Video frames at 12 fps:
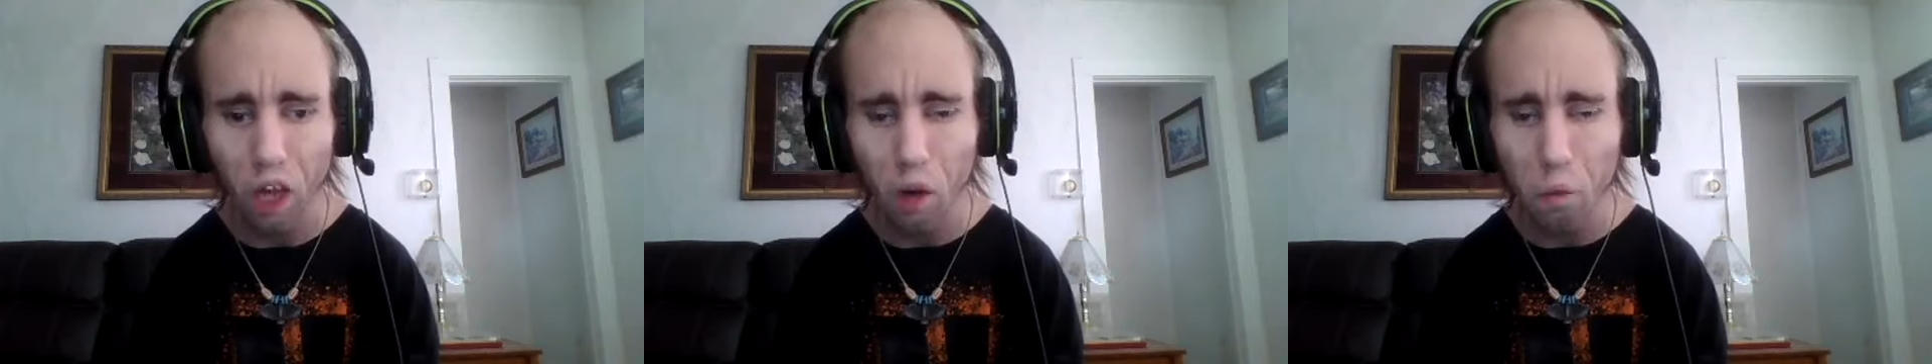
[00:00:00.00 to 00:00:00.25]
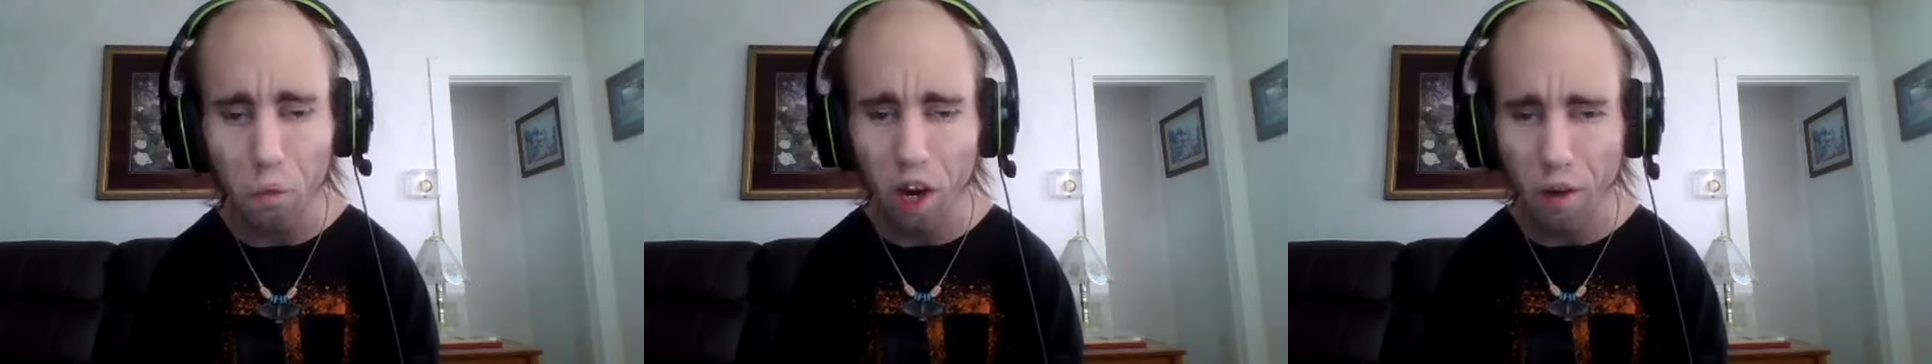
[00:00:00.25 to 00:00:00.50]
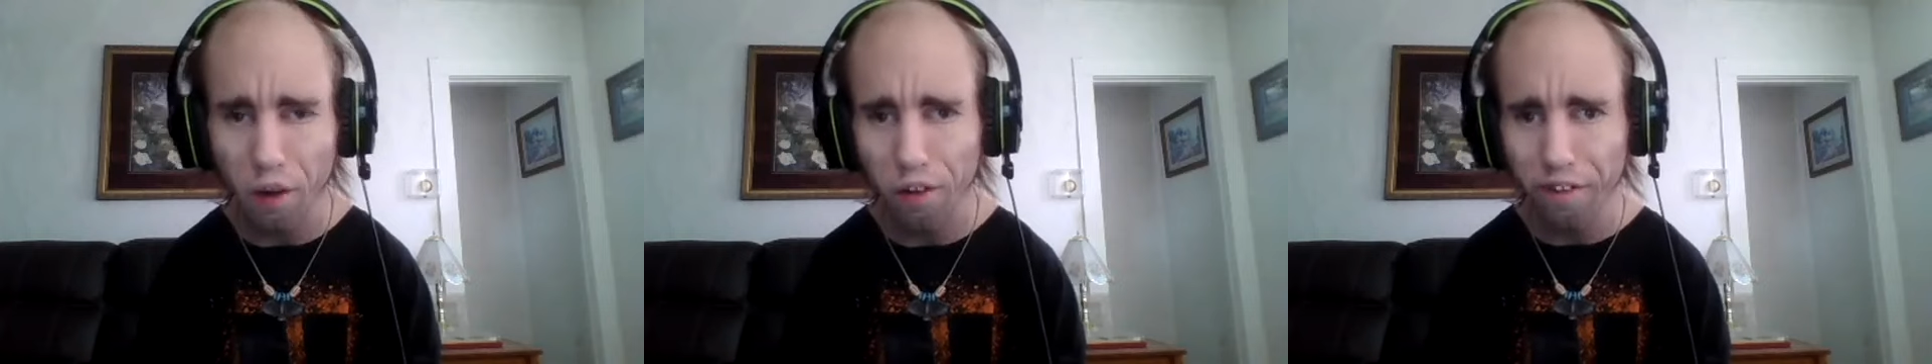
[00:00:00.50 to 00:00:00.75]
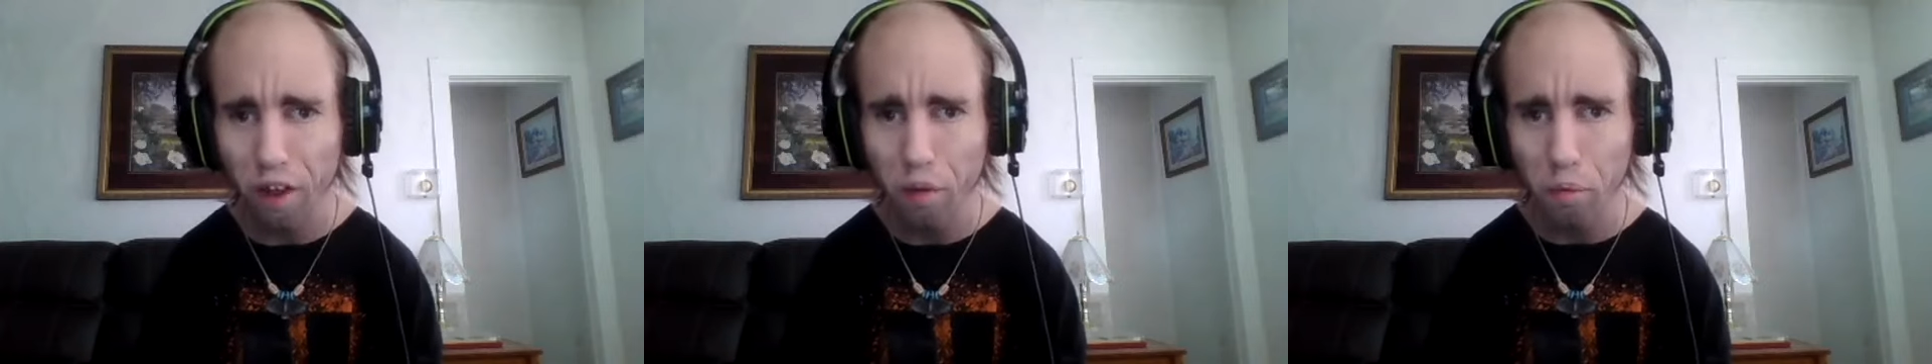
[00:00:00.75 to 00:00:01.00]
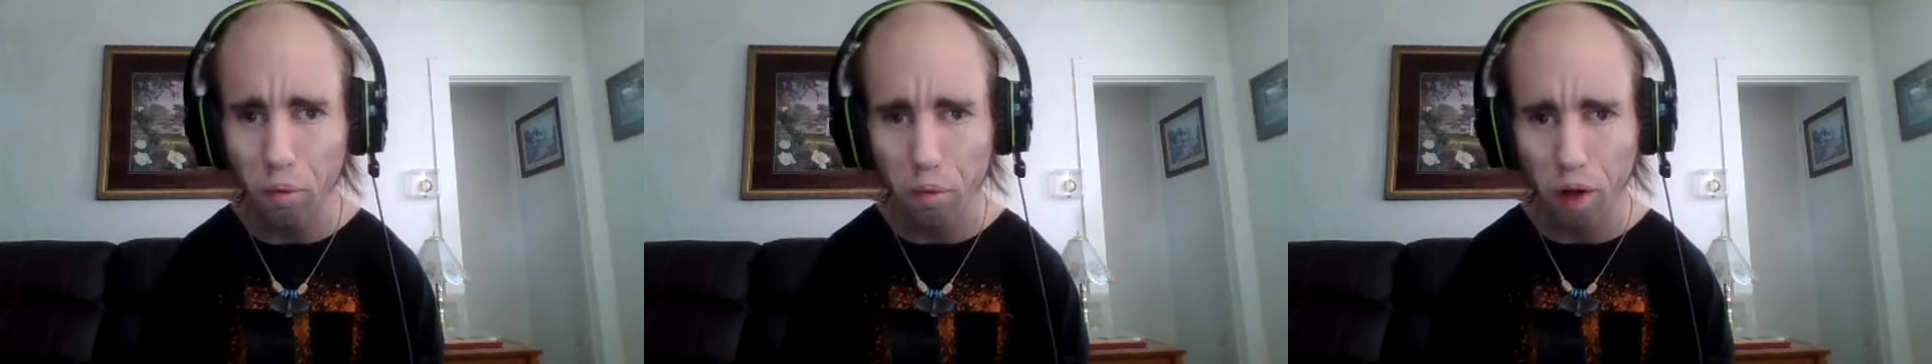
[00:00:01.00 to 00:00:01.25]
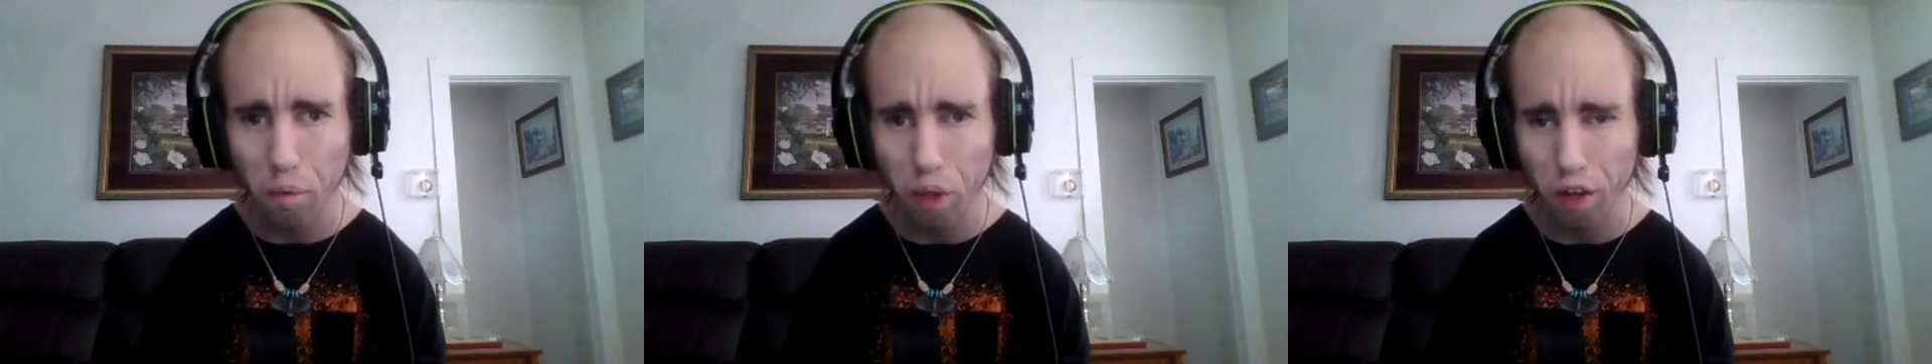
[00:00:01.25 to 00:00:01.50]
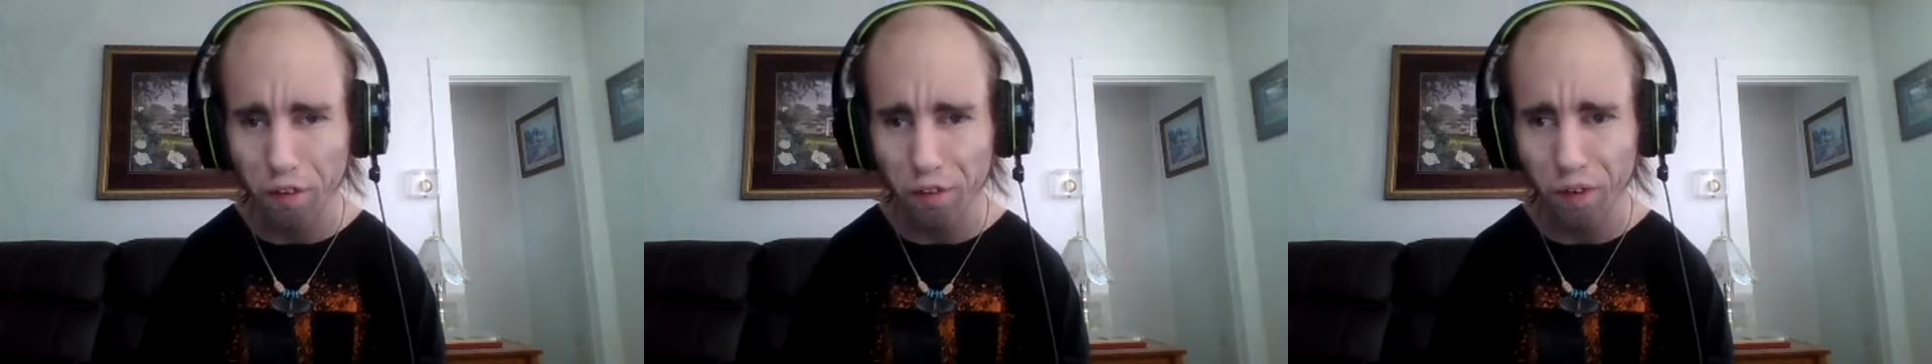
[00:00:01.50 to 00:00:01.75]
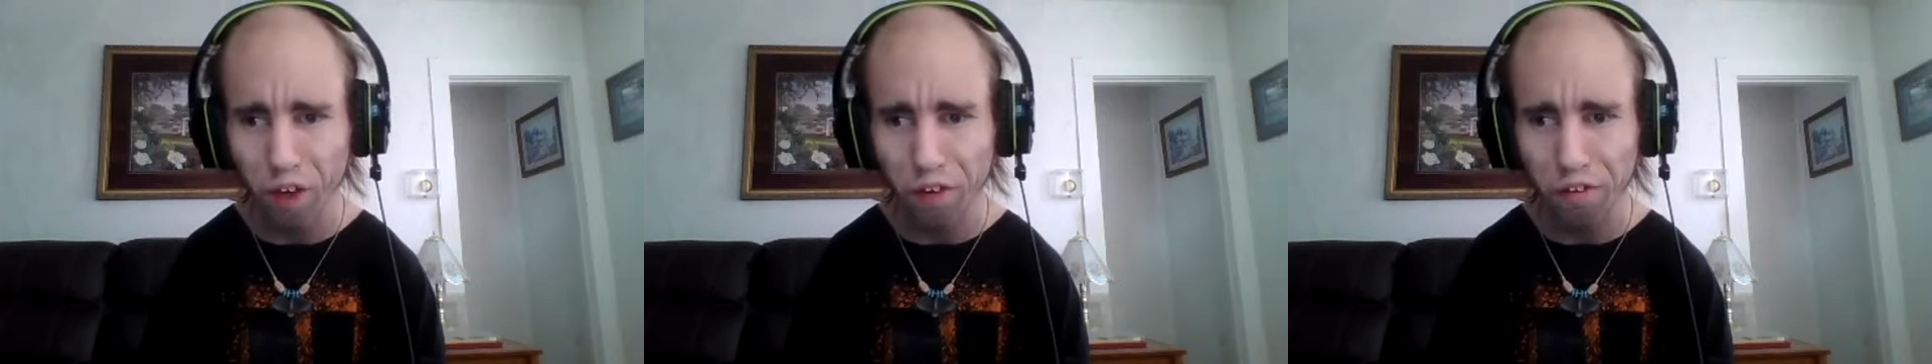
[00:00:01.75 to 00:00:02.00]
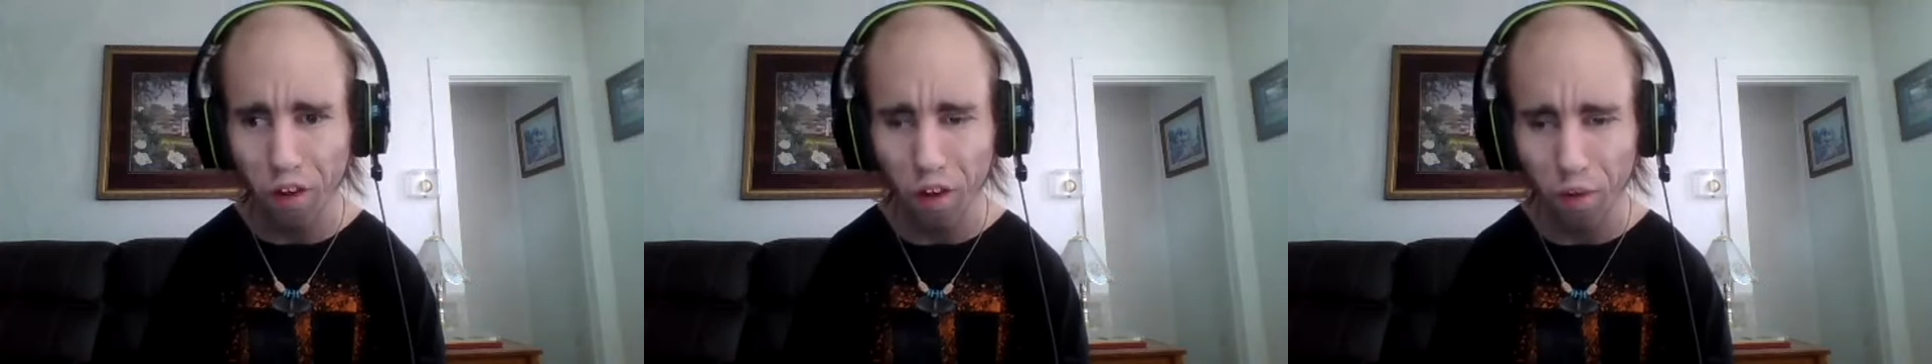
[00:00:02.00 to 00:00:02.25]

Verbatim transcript: prime example my best friend john